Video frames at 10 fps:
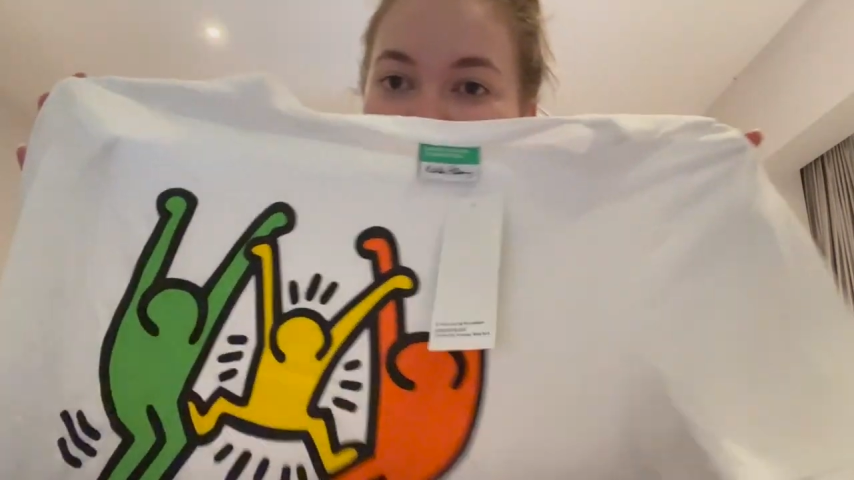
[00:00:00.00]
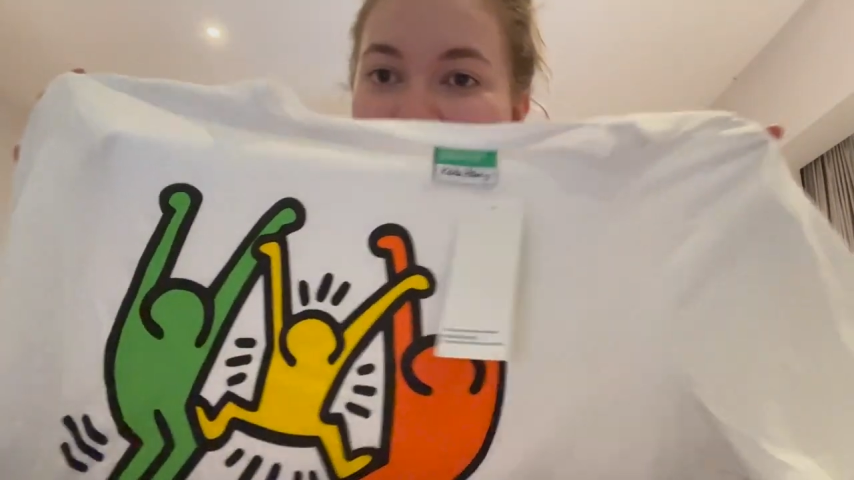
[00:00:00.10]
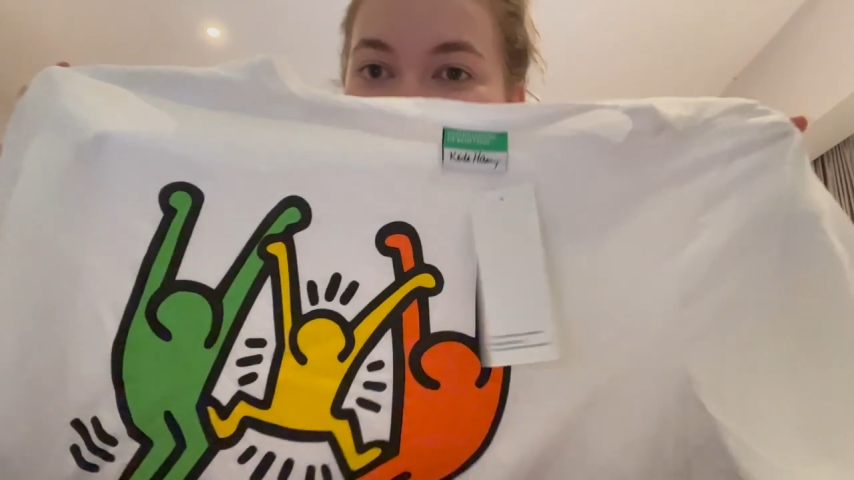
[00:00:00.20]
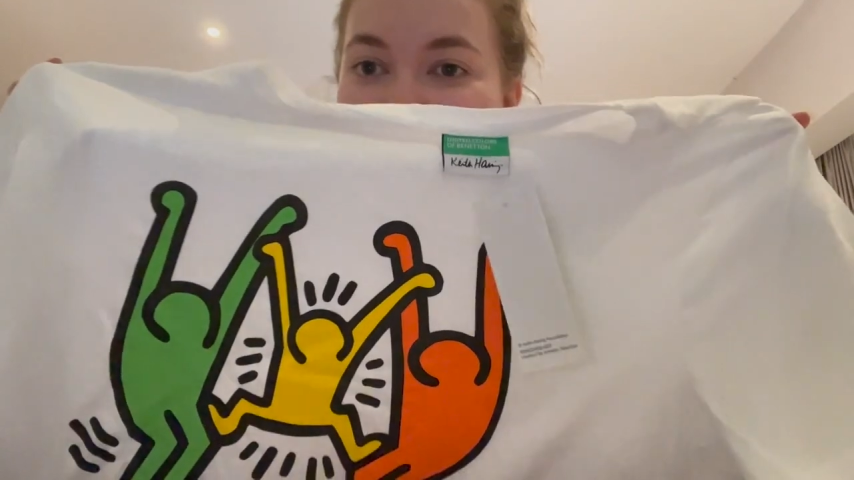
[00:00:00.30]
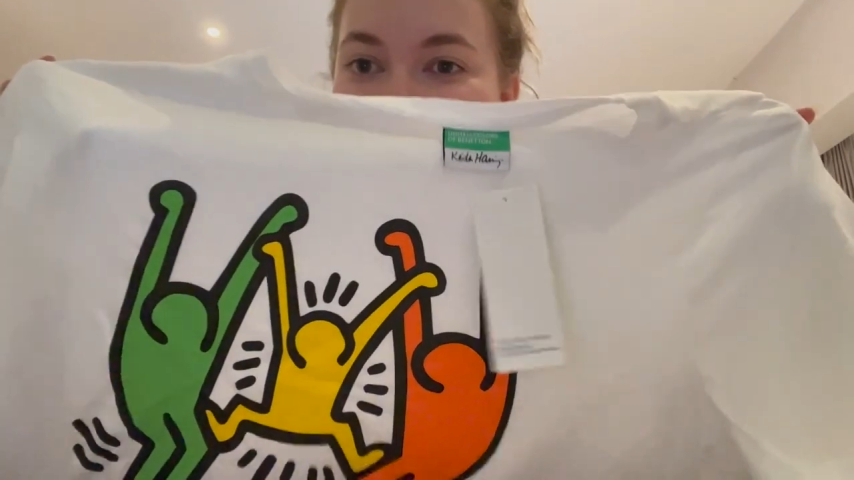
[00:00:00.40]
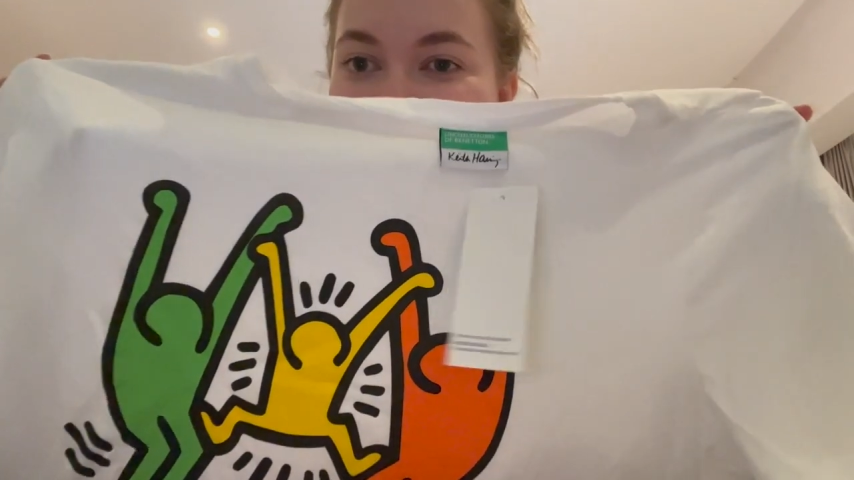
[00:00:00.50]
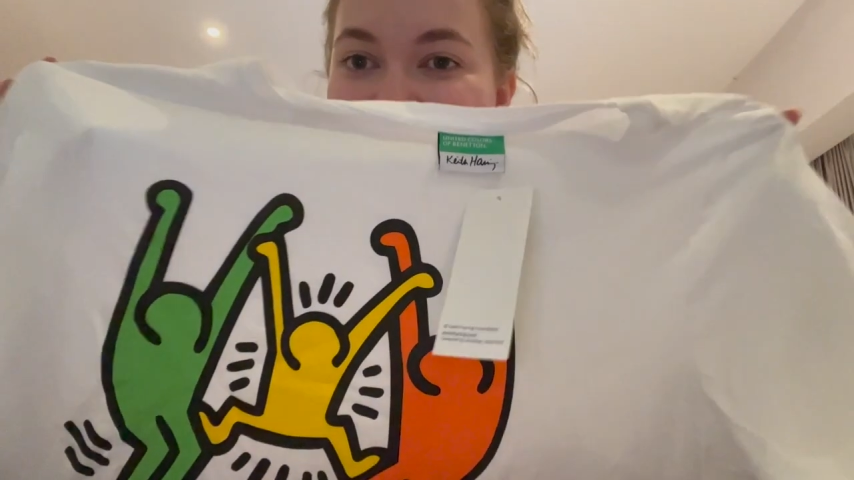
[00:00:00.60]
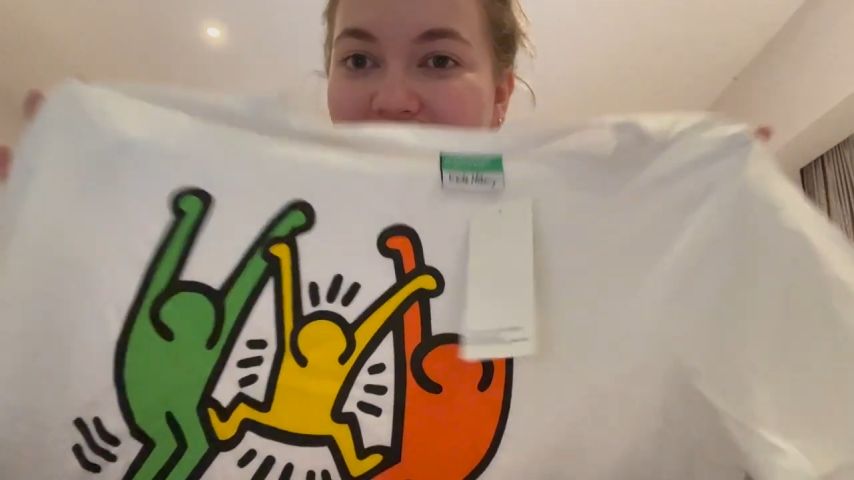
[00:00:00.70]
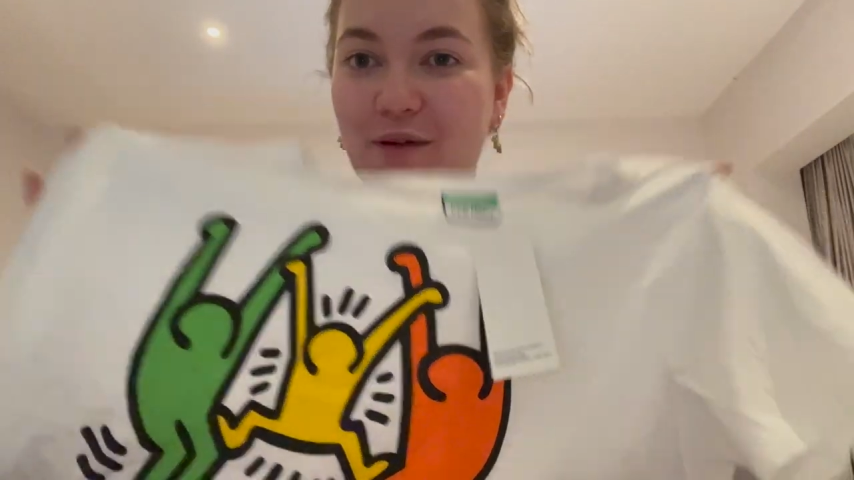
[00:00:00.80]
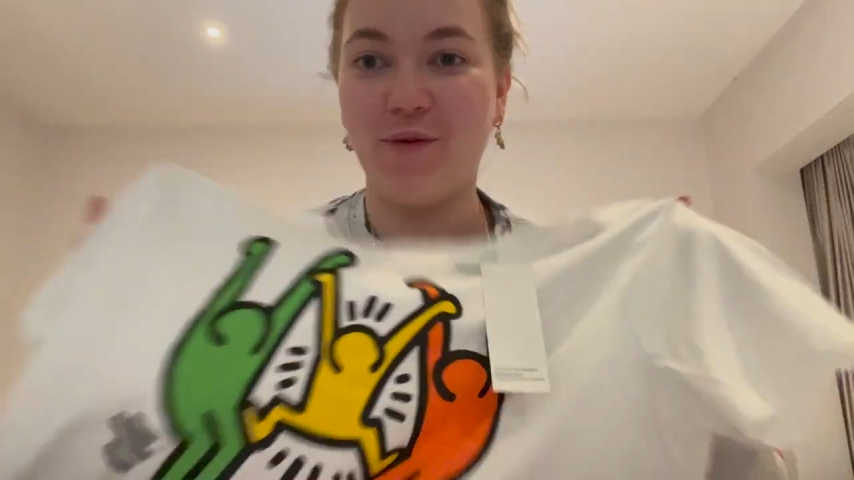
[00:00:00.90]
I love
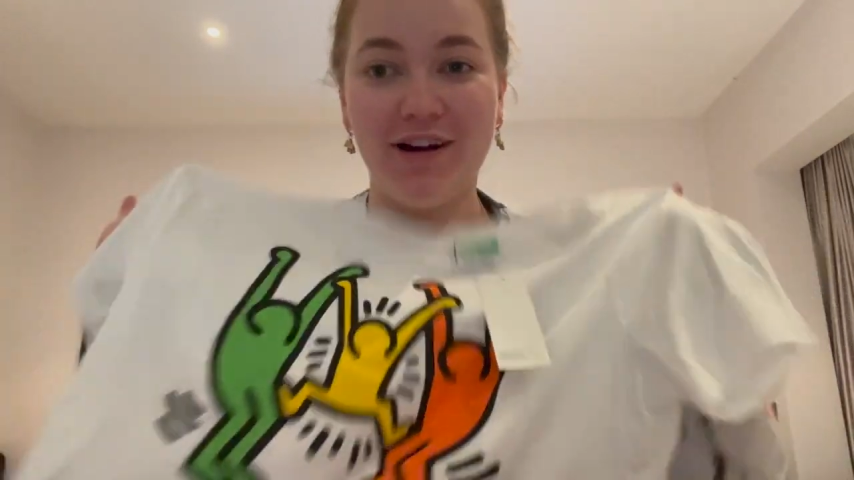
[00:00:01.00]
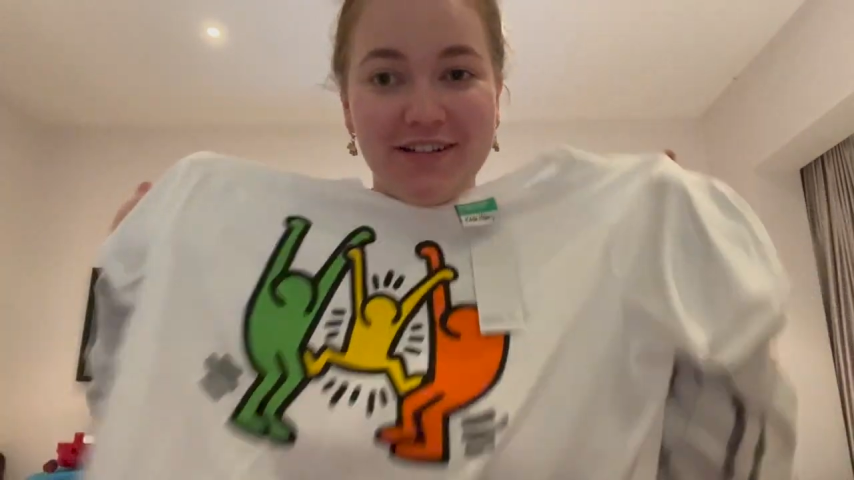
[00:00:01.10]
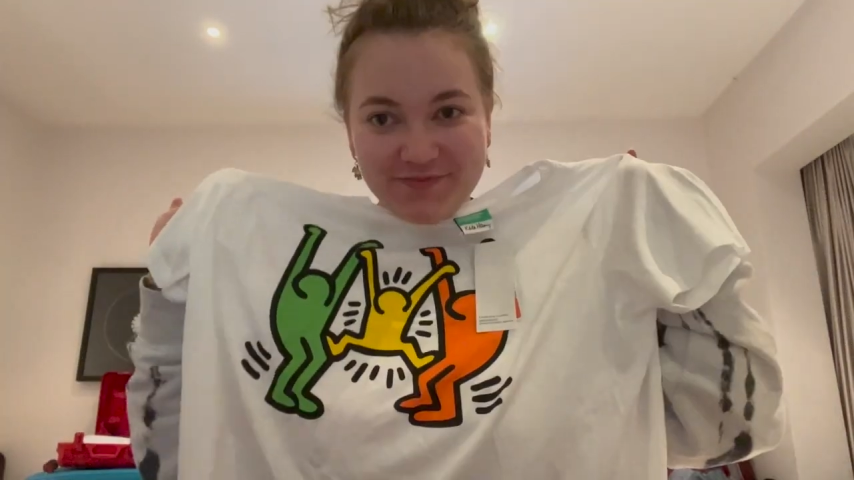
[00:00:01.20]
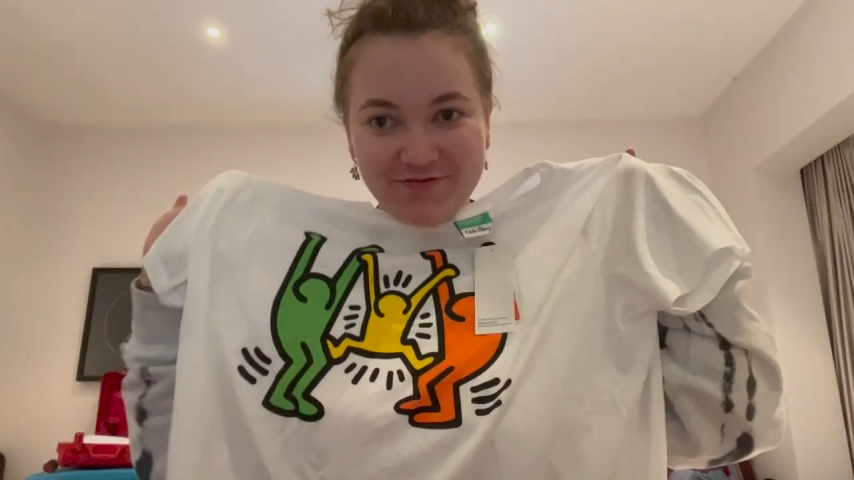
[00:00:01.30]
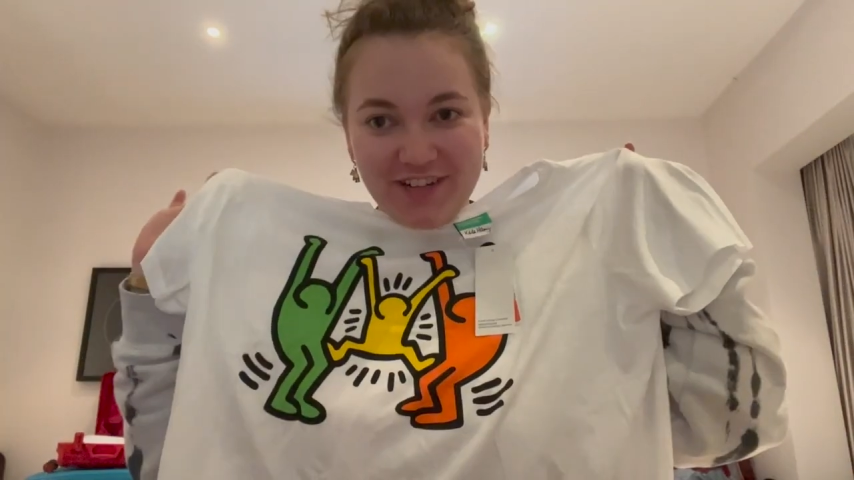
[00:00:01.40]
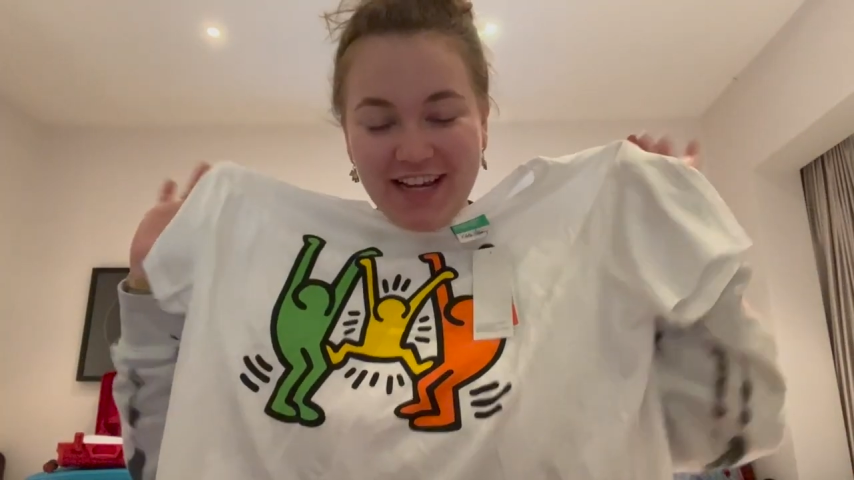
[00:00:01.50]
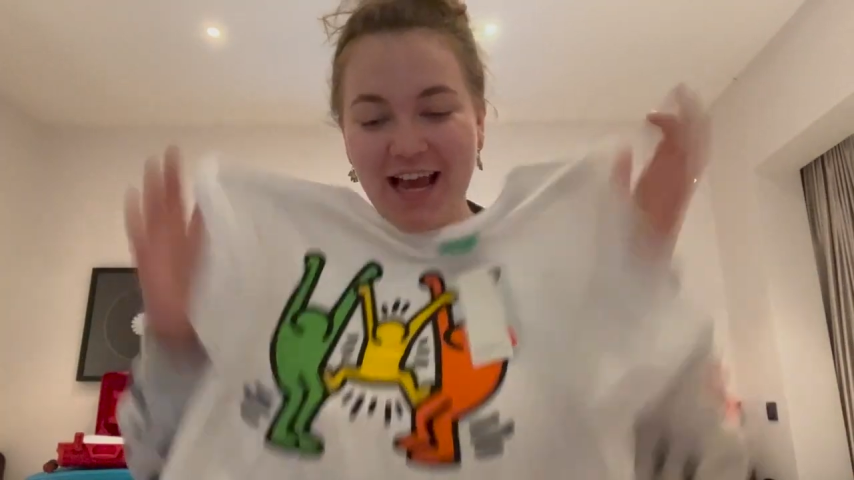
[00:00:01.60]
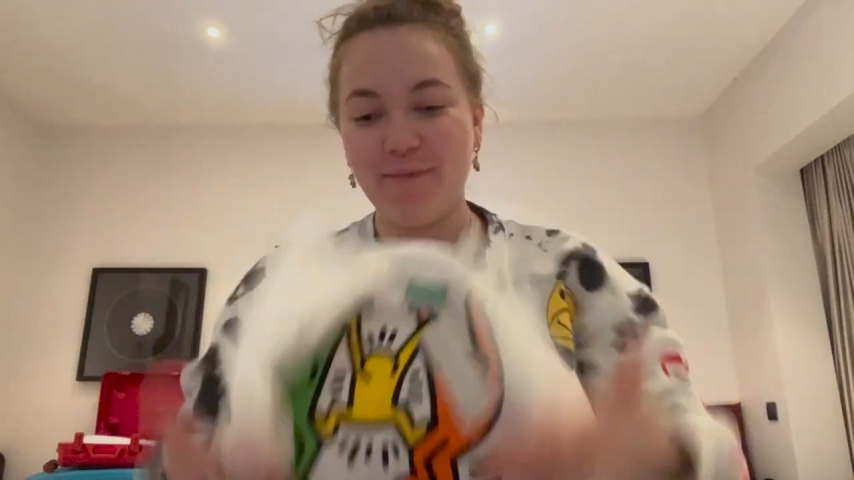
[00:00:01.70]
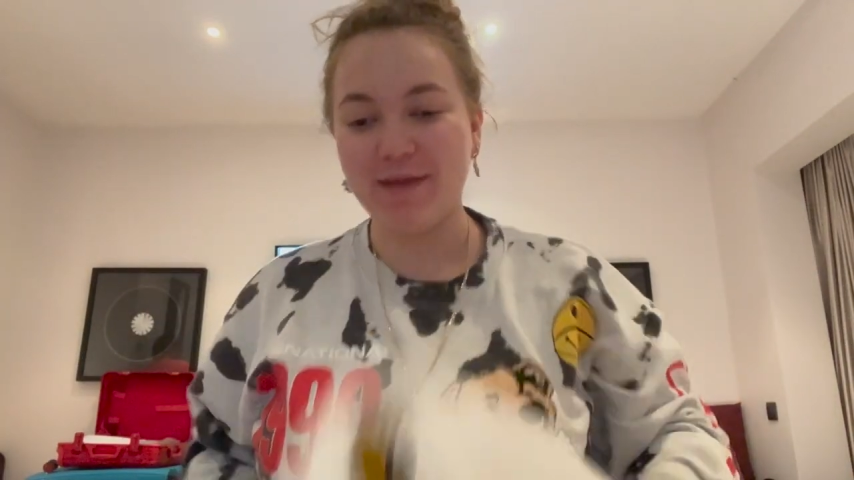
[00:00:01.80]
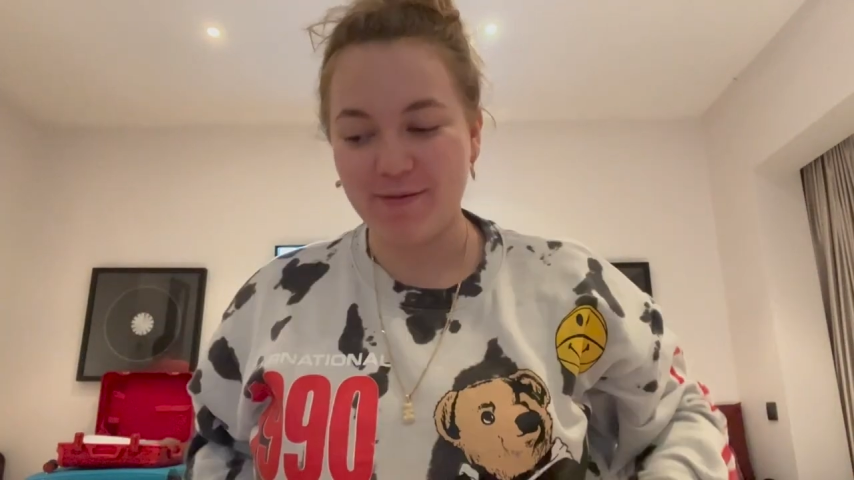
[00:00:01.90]
that one. Very
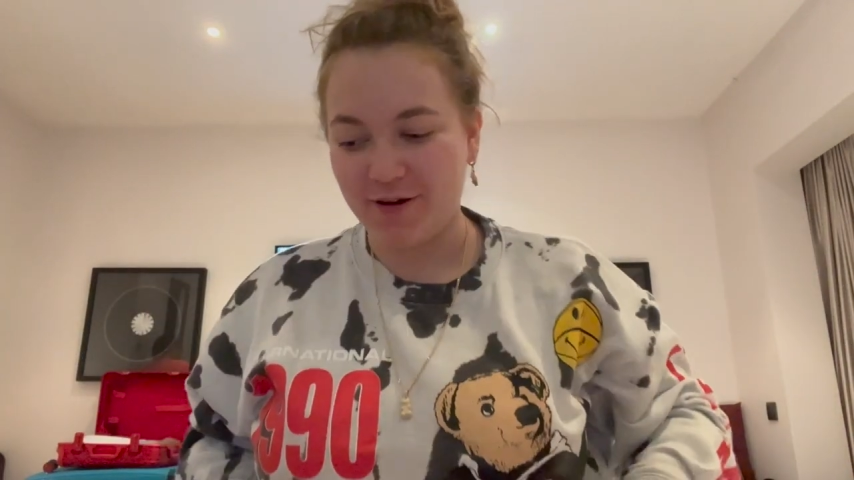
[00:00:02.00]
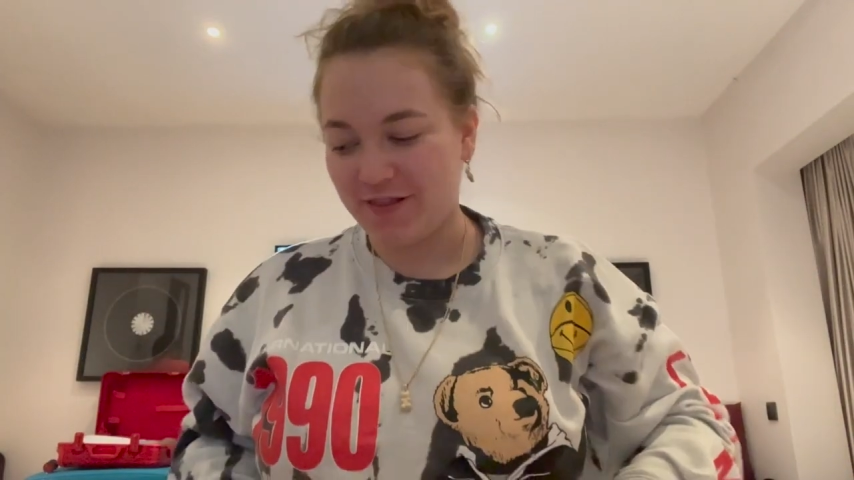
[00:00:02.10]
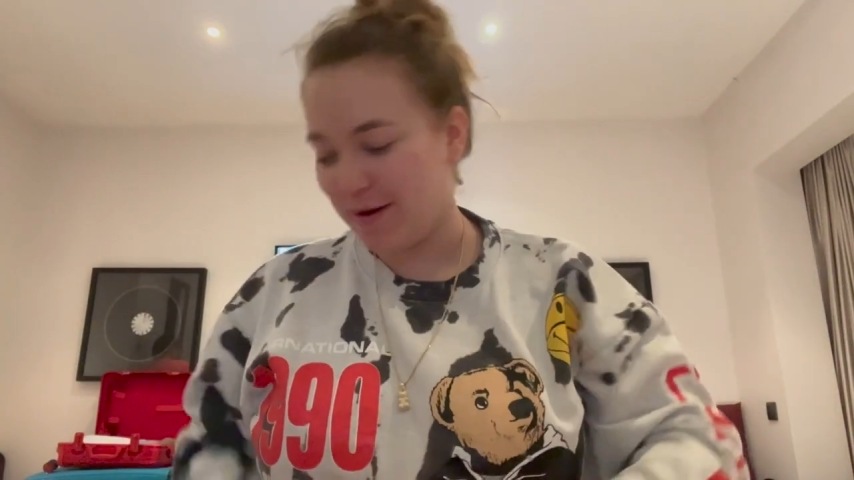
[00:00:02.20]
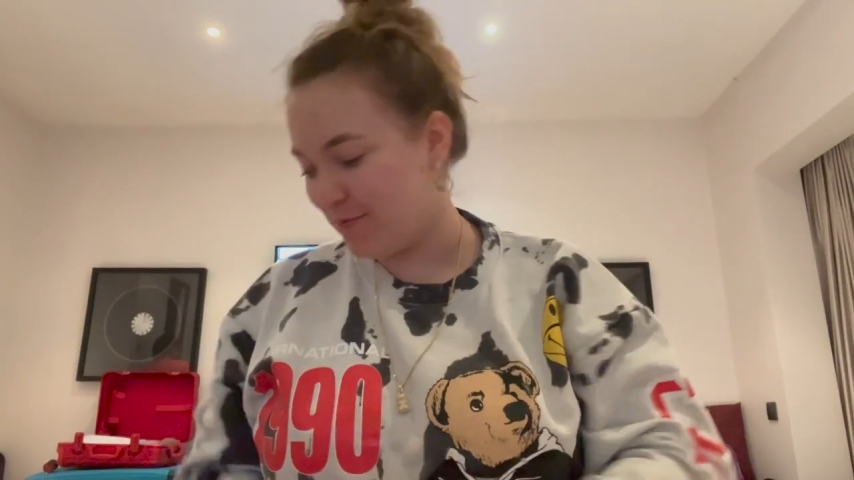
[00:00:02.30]
happy about that